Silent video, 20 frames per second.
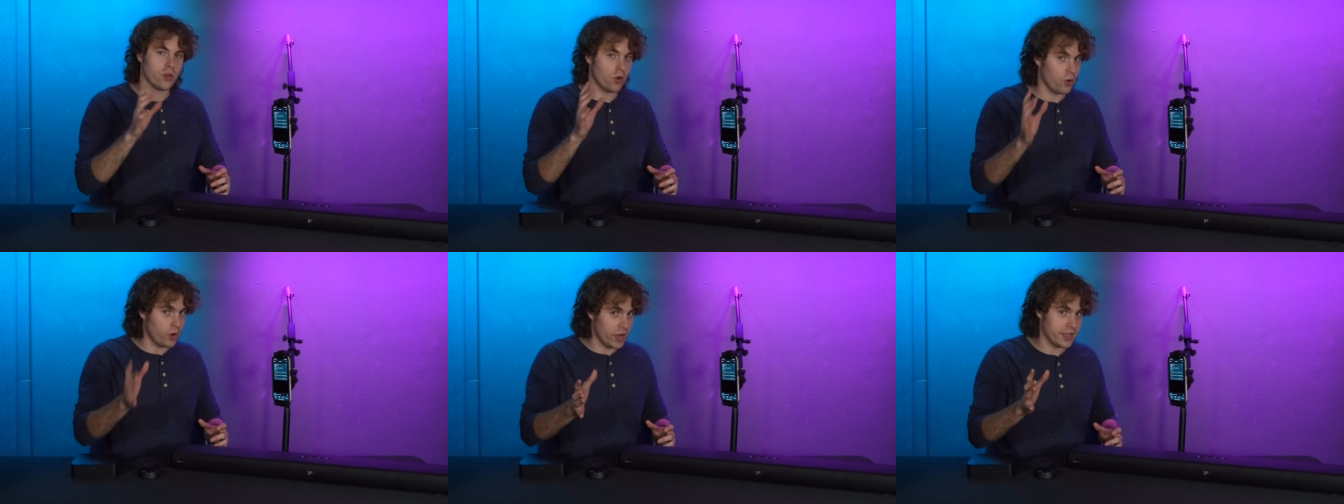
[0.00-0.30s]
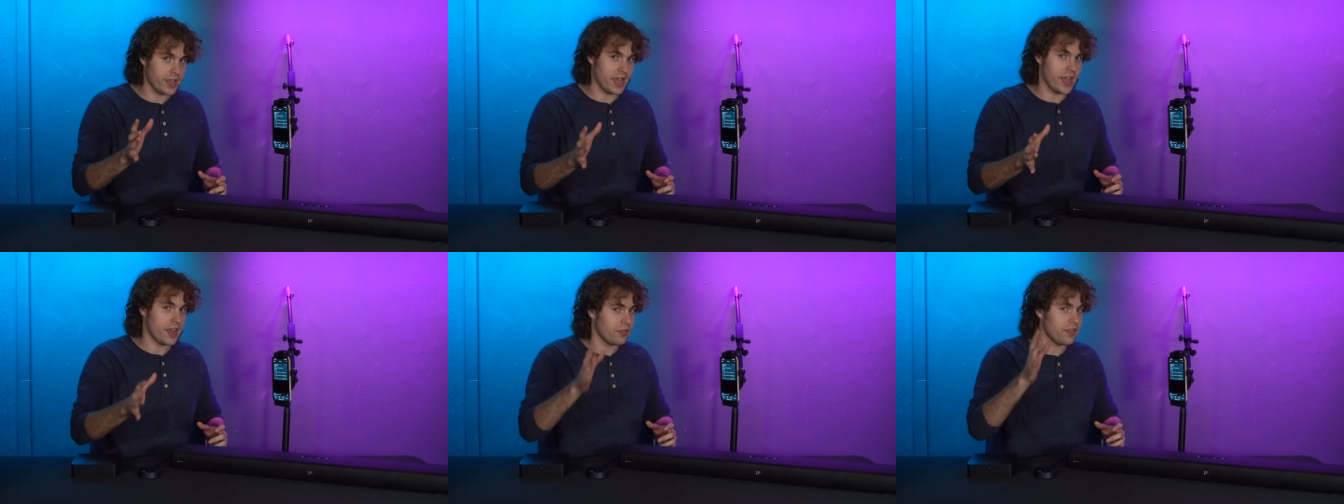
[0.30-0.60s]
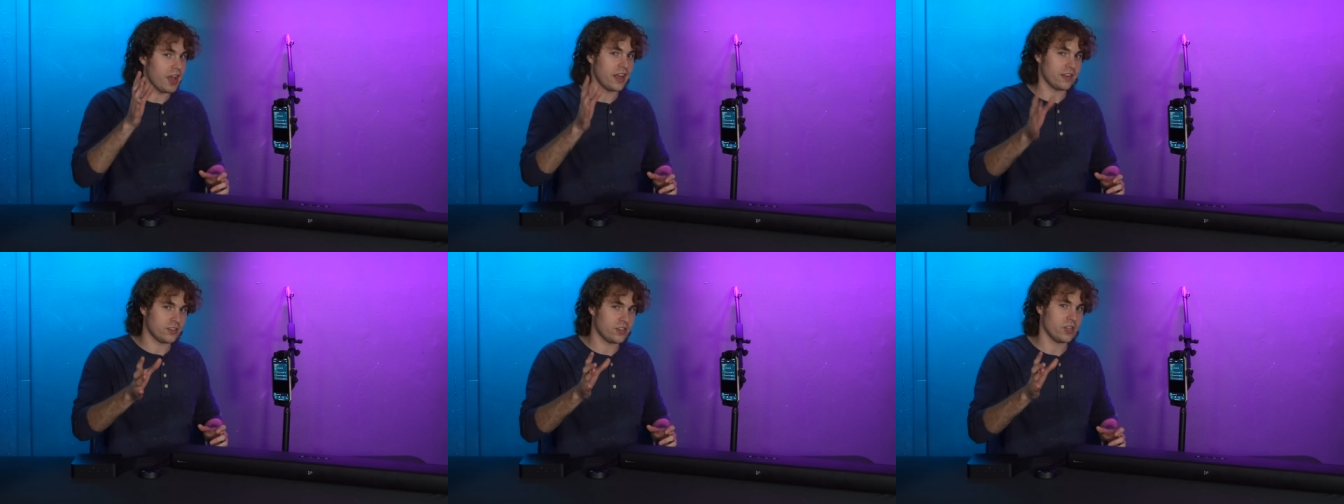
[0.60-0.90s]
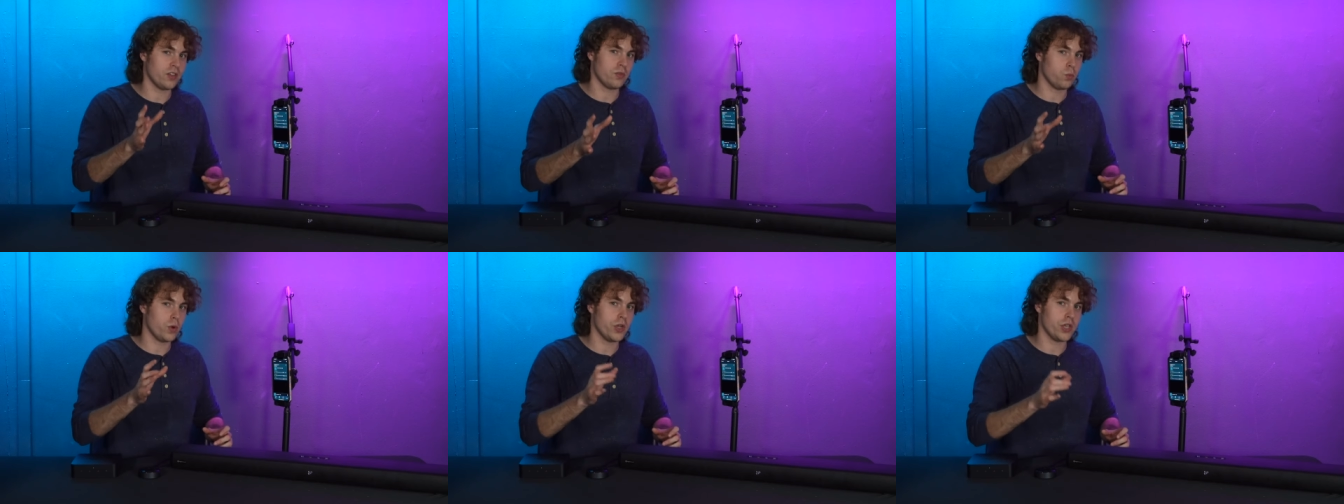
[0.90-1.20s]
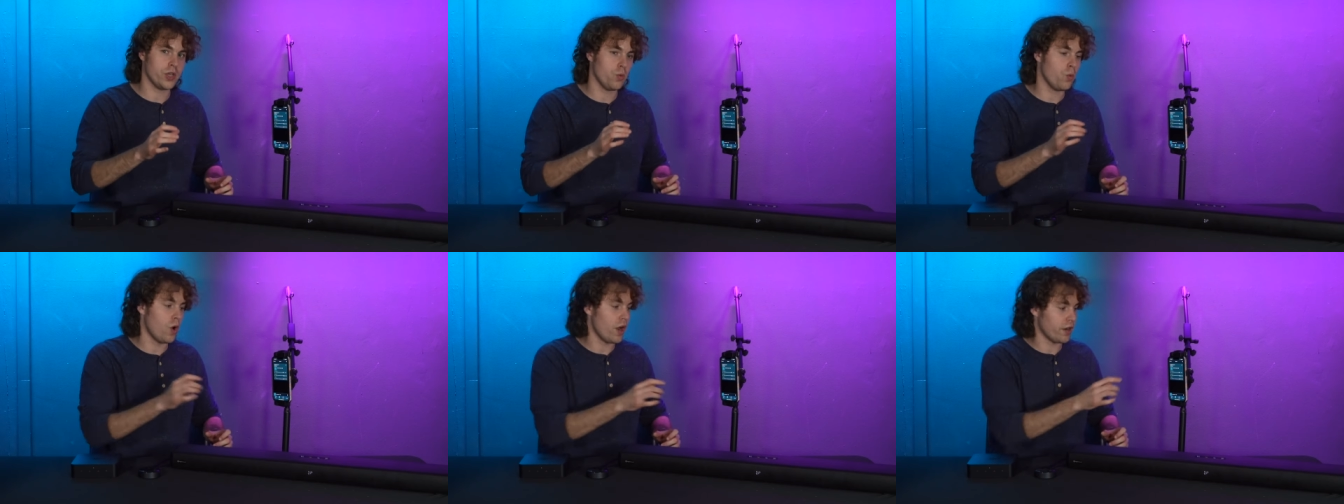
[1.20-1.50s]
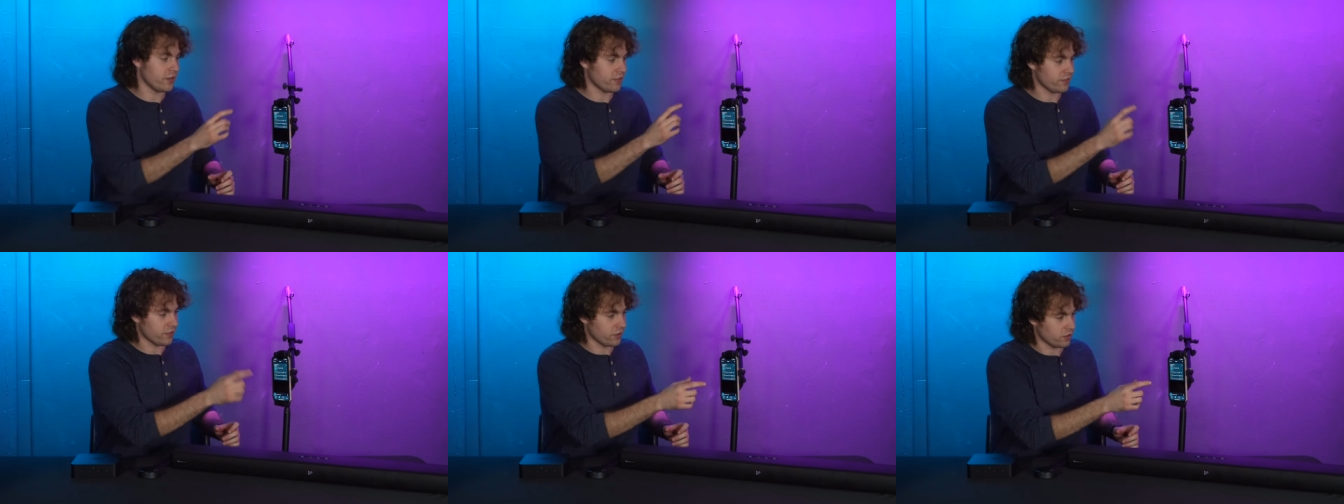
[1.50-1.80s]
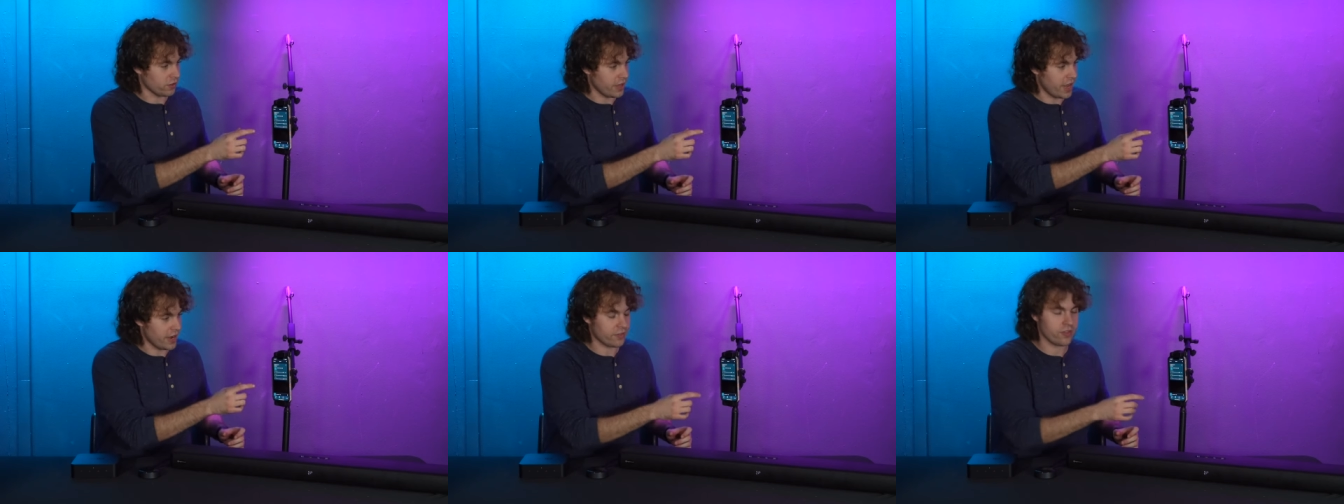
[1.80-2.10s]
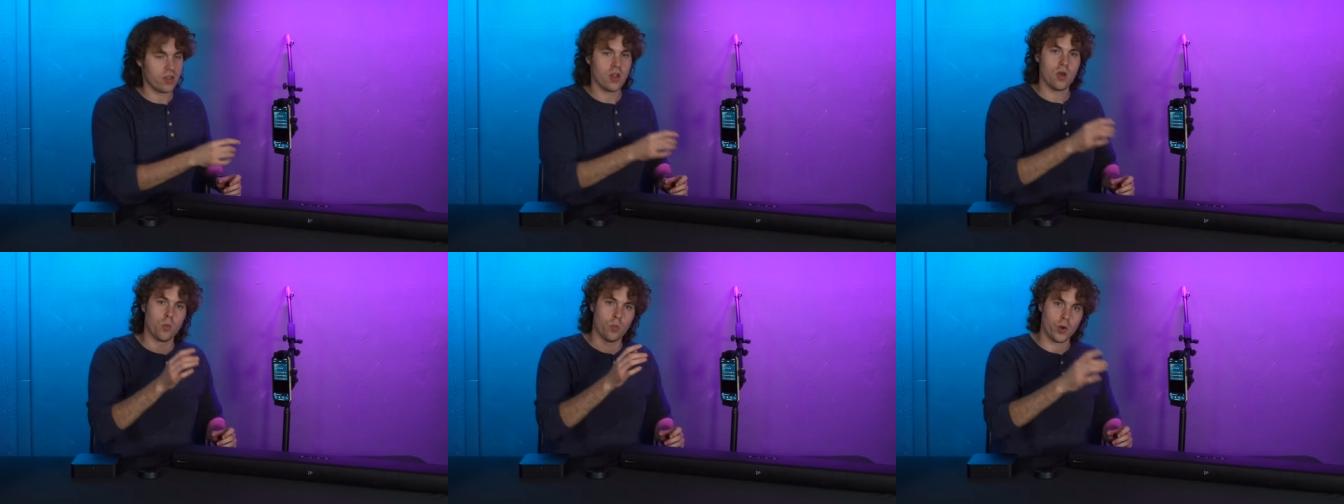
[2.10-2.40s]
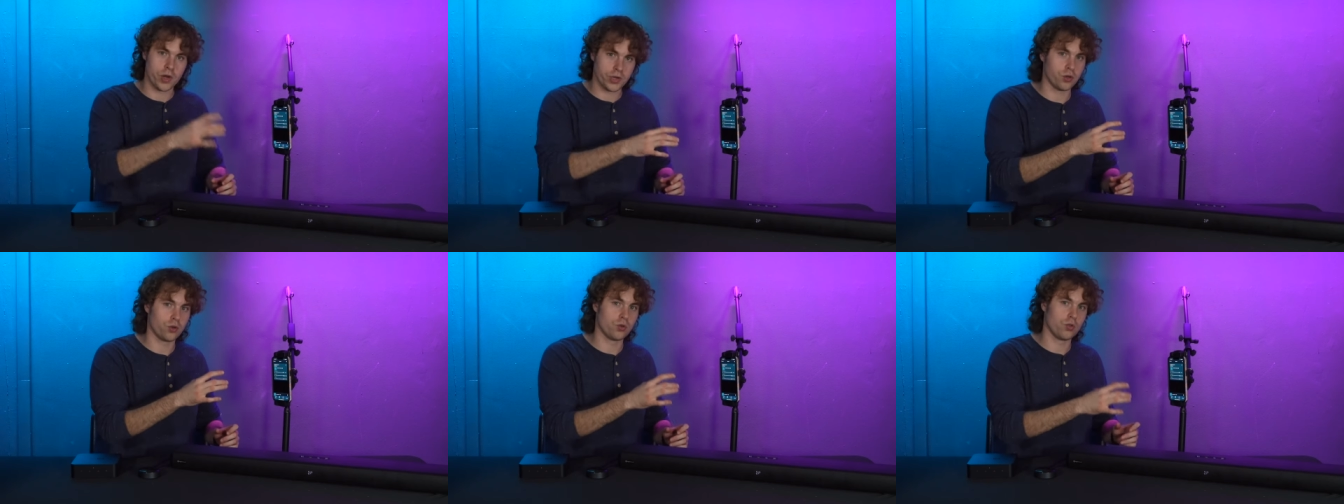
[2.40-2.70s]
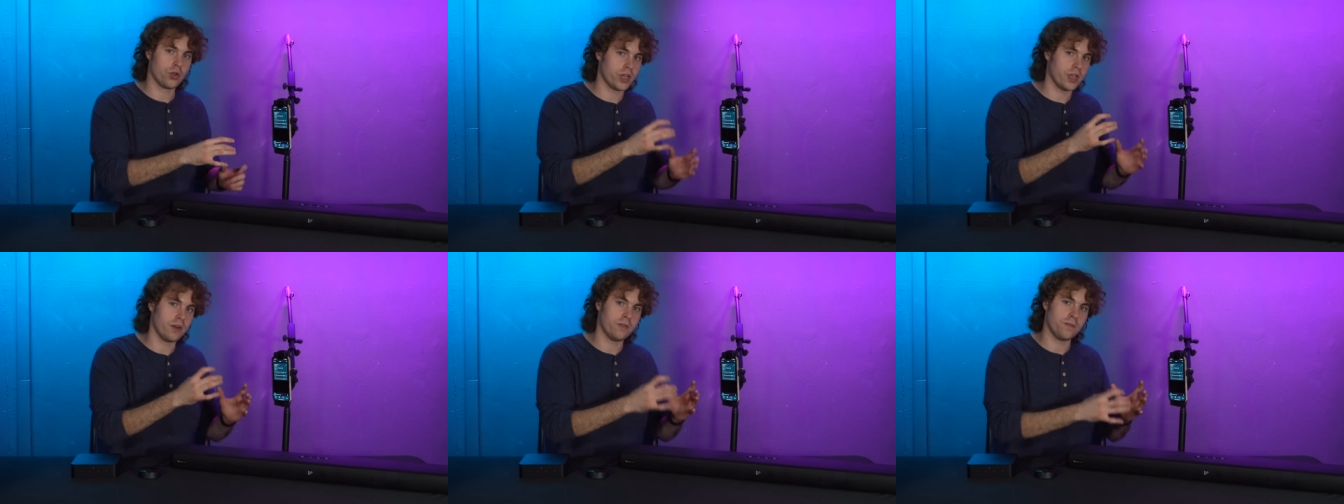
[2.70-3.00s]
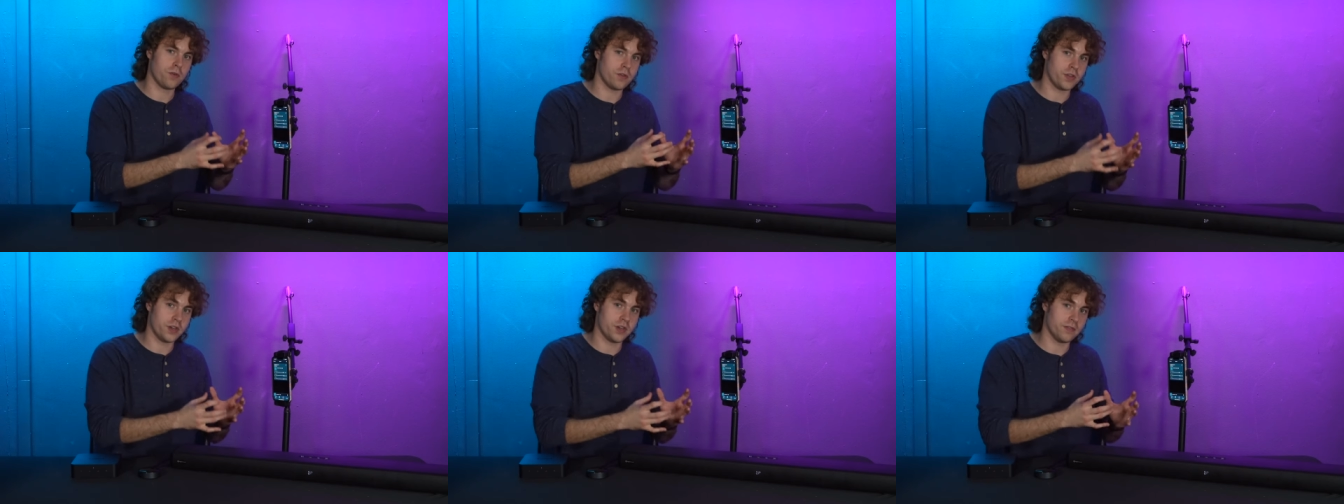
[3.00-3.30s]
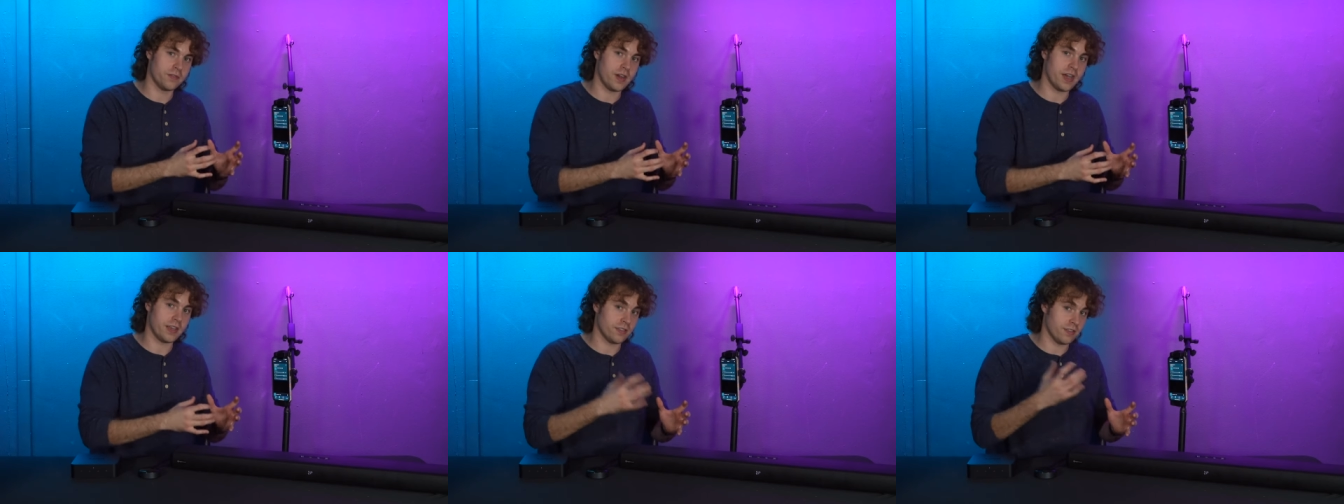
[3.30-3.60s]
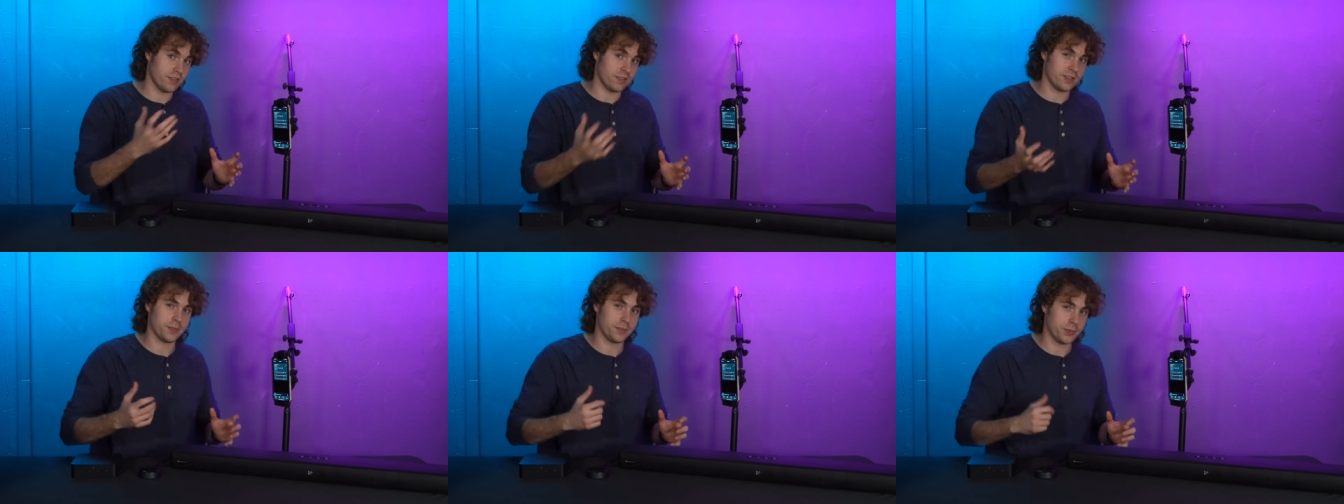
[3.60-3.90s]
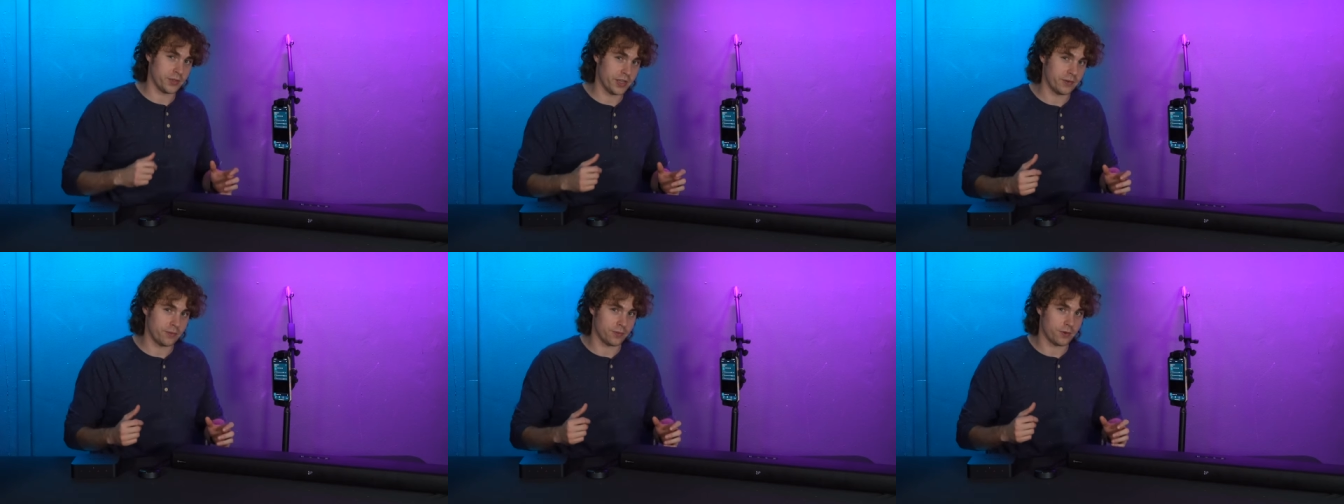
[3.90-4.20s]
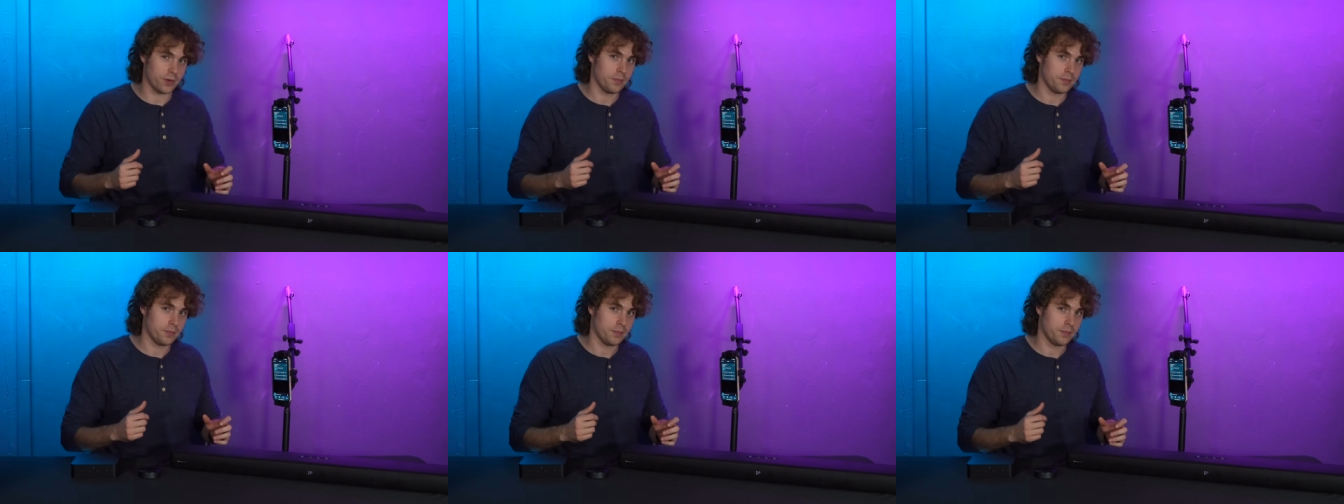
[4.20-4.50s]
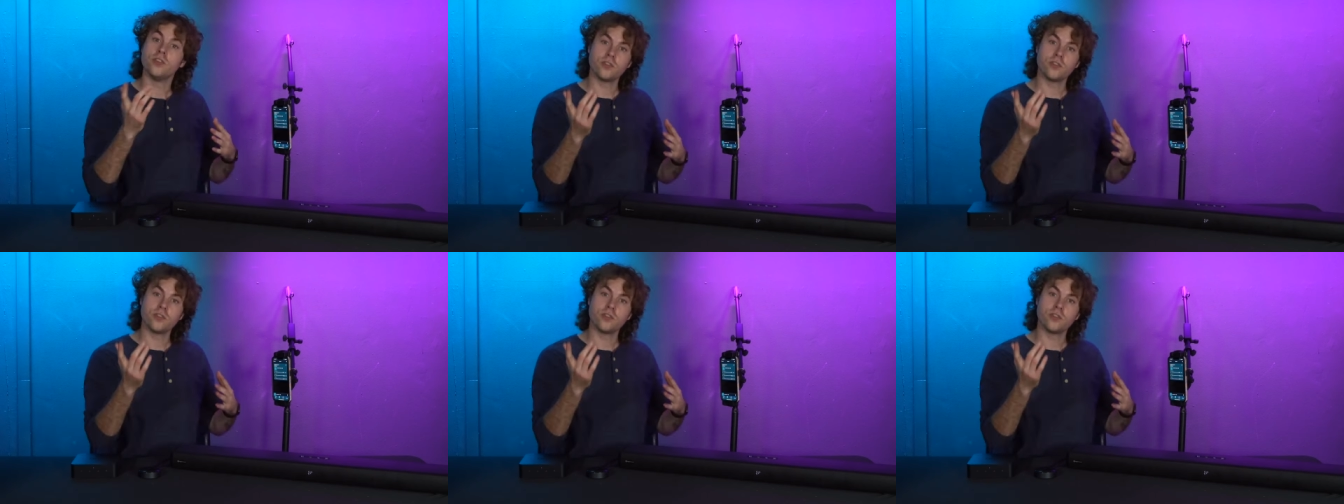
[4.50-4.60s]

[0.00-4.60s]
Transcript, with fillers: so again, that's just what you wanna select when you're looking for the devices to play from.